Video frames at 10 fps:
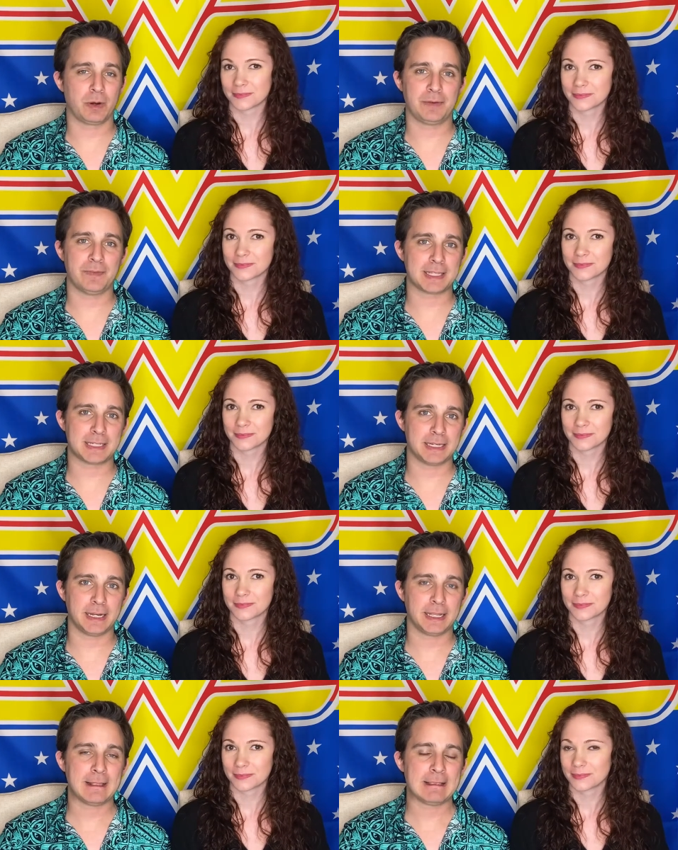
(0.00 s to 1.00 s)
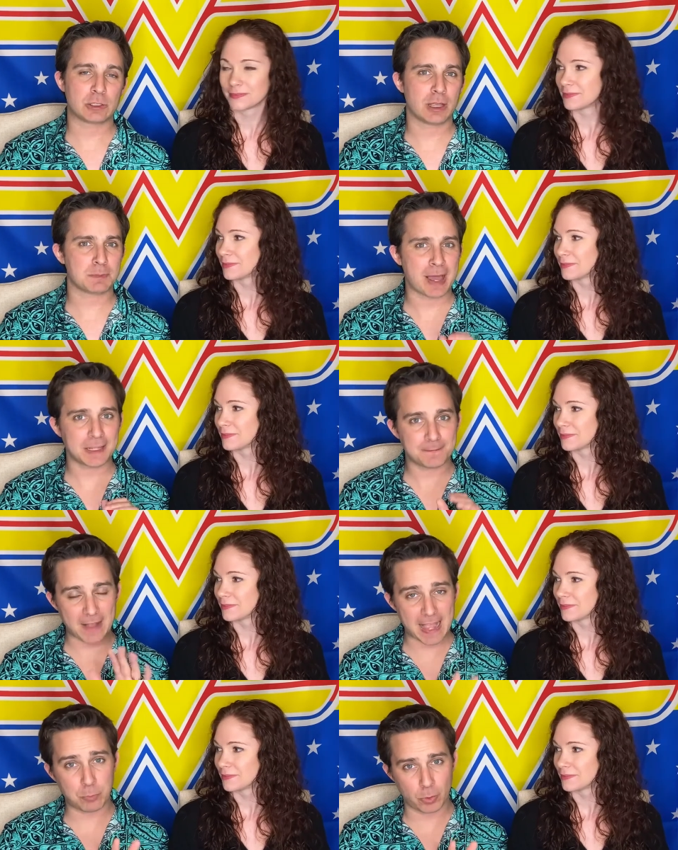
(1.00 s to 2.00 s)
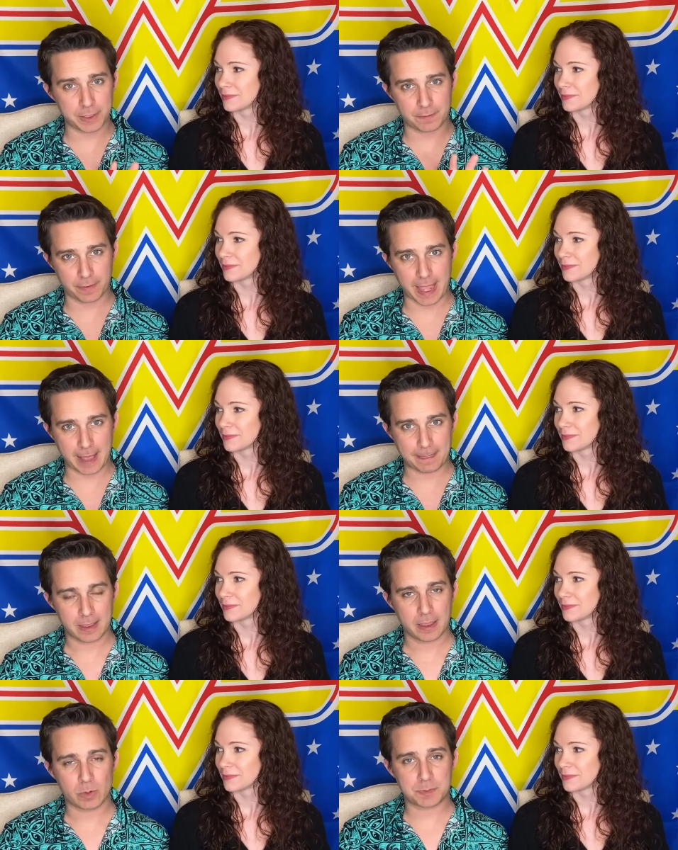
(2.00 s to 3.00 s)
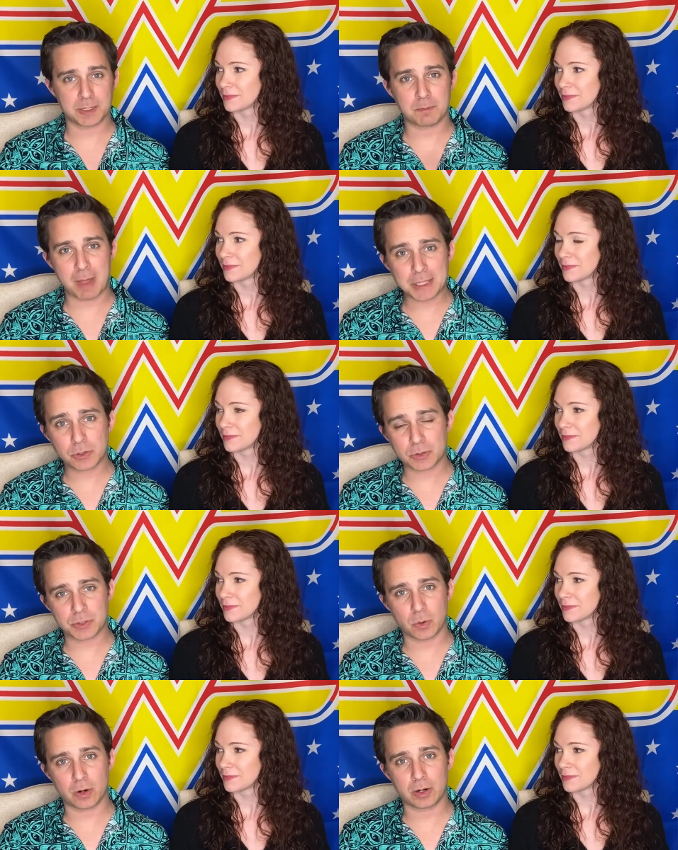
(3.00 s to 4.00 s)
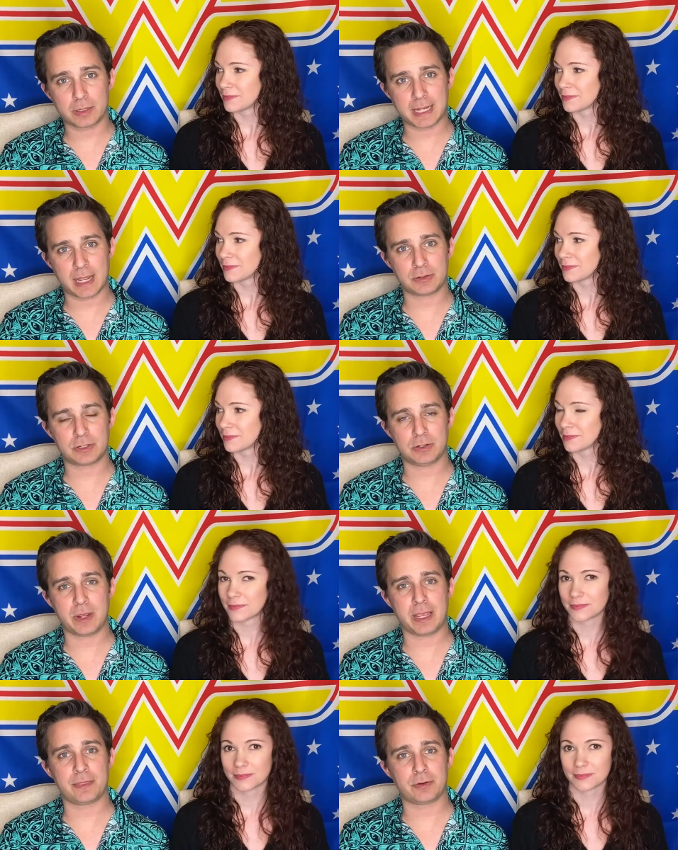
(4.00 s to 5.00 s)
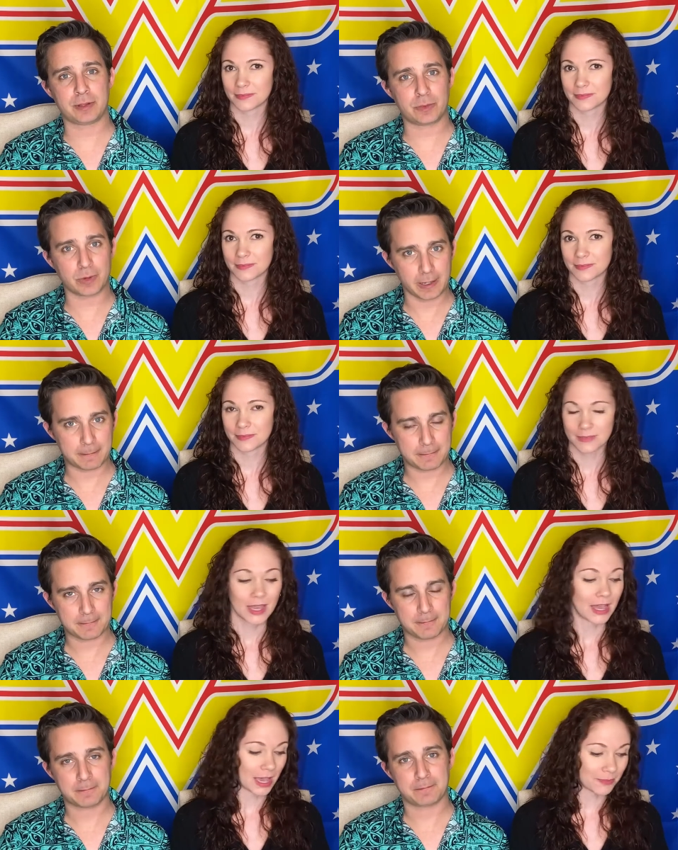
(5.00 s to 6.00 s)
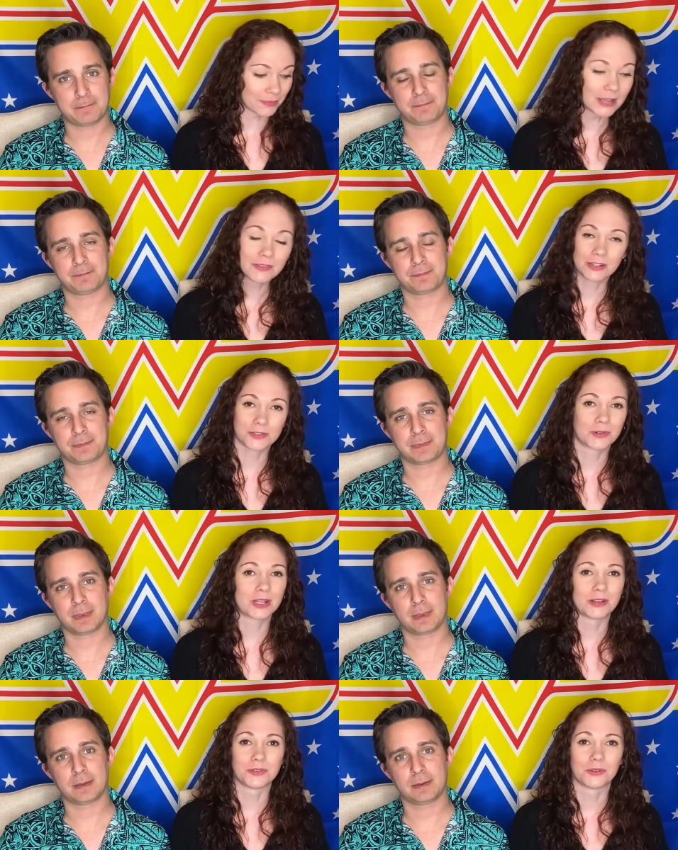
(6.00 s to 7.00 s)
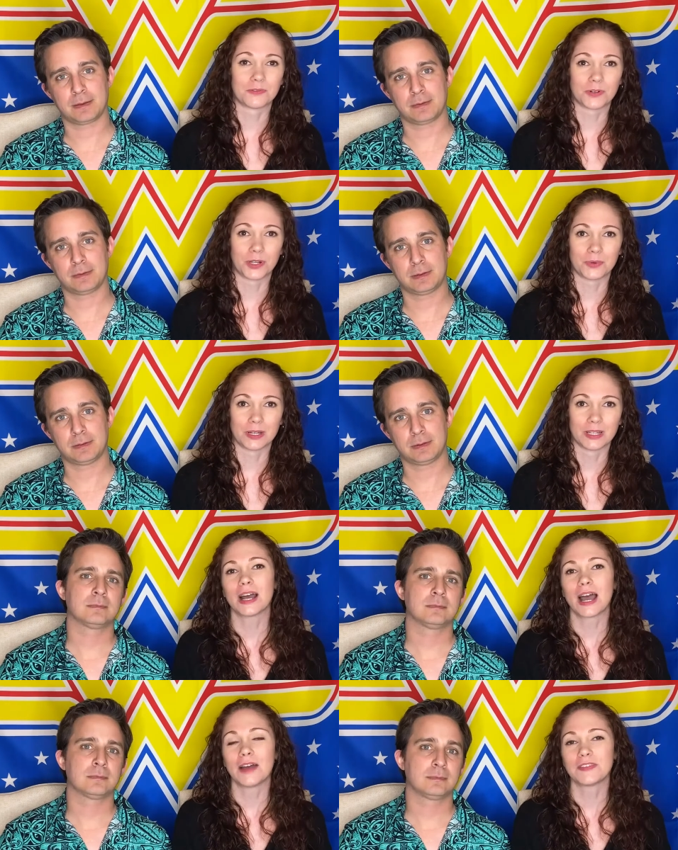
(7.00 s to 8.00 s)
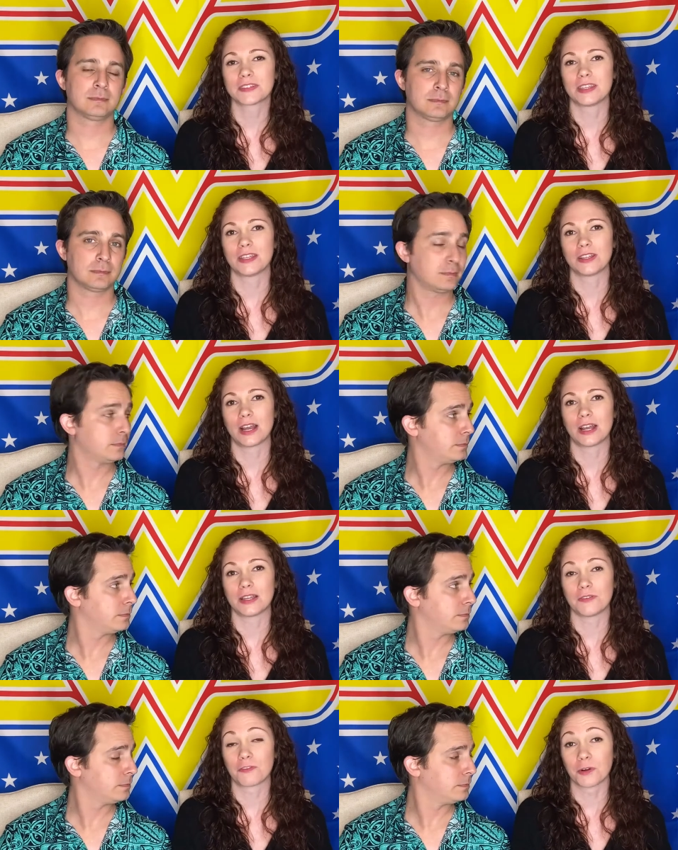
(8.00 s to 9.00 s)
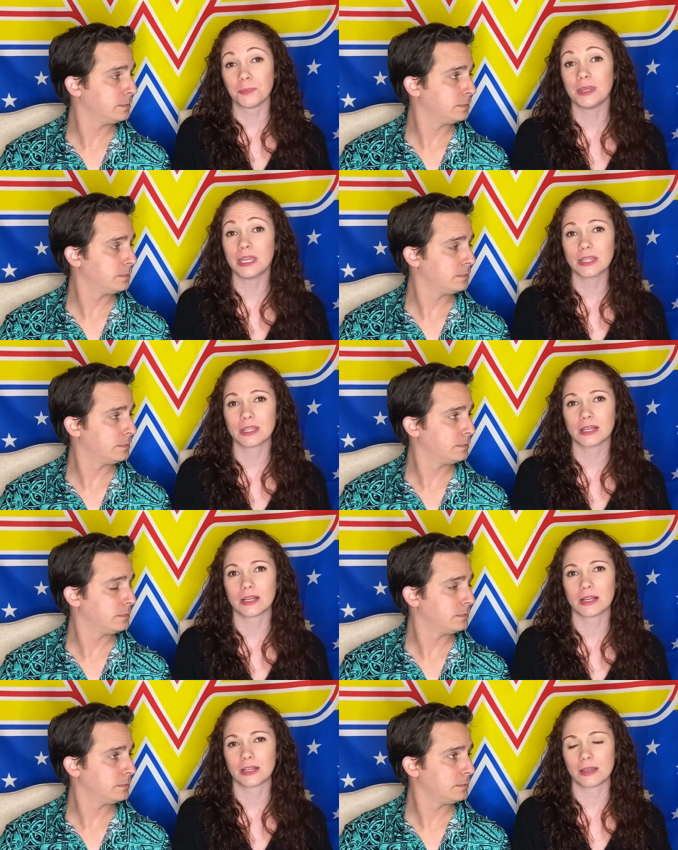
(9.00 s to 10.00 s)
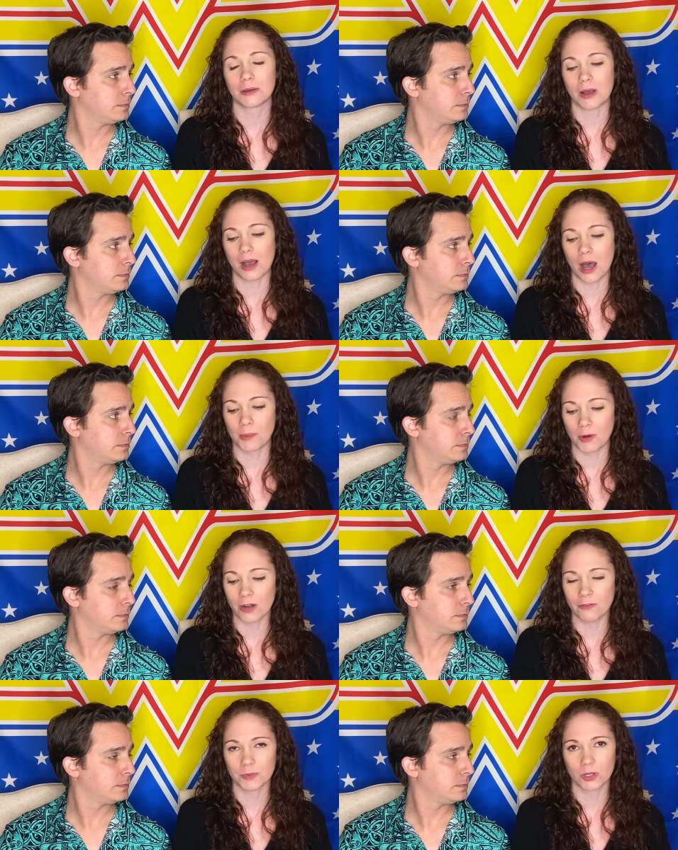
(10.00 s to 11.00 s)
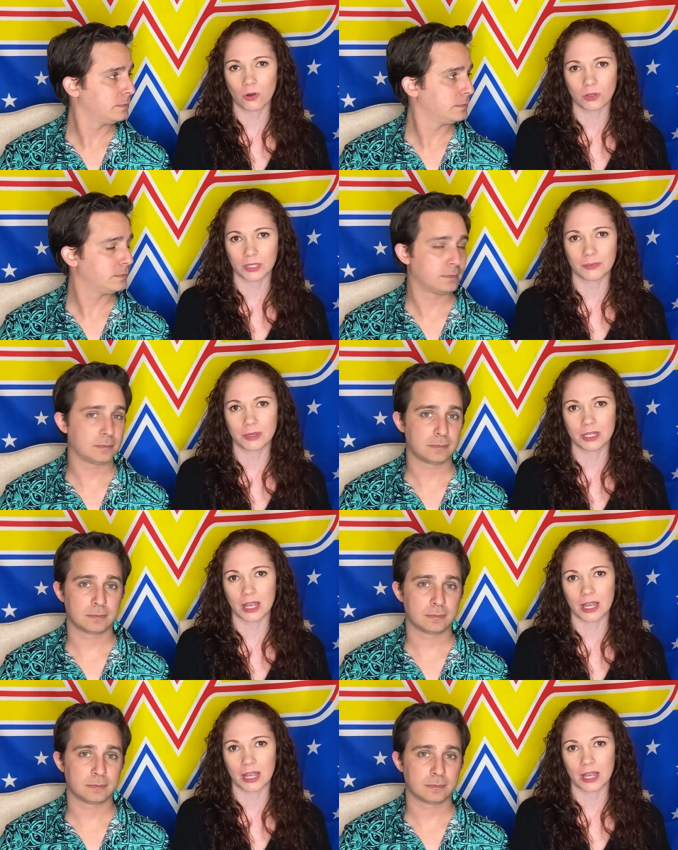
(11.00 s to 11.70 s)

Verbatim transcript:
Speaker 1: invested in it. So I lost -5 points for that, which means my total score down to a 33.
Speaker 2: And my final score down to a 41. I have to say that for me, apart from Nicole Kidman